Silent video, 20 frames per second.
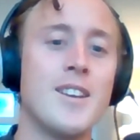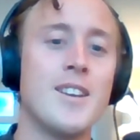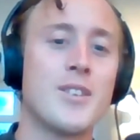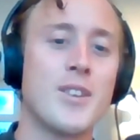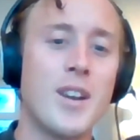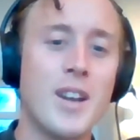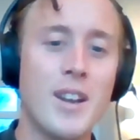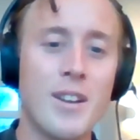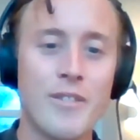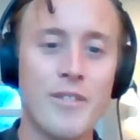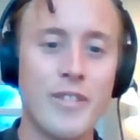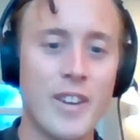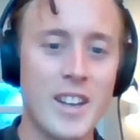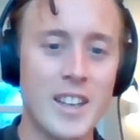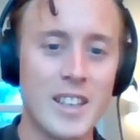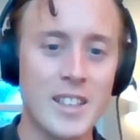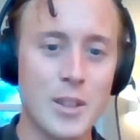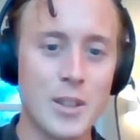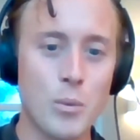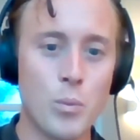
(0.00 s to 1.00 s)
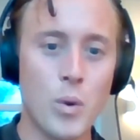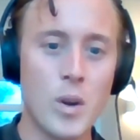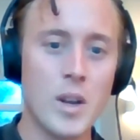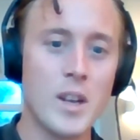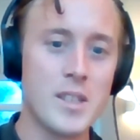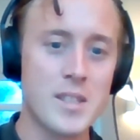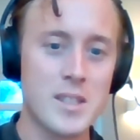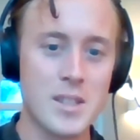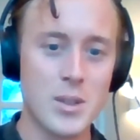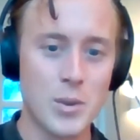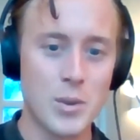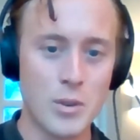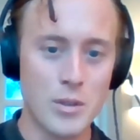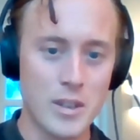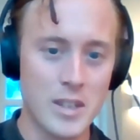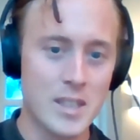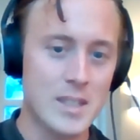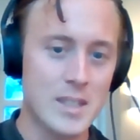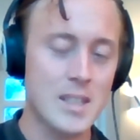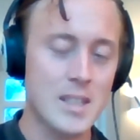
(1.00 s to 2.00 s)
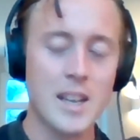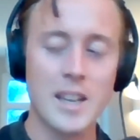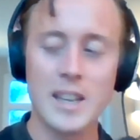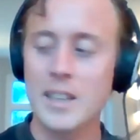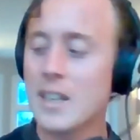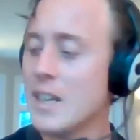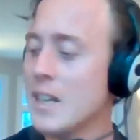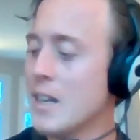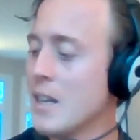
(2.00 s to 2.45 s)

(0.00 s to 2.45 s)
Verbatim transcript: Try and find the worst stories. Like,